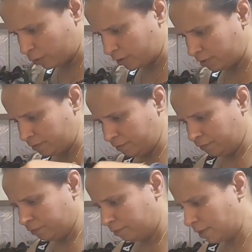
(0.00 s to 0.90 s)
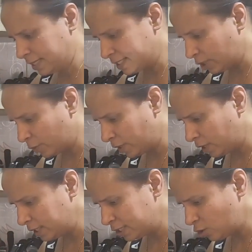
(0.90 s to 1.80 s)
or plastic one.
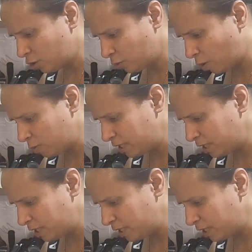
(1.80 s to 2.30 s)
It's not a problem.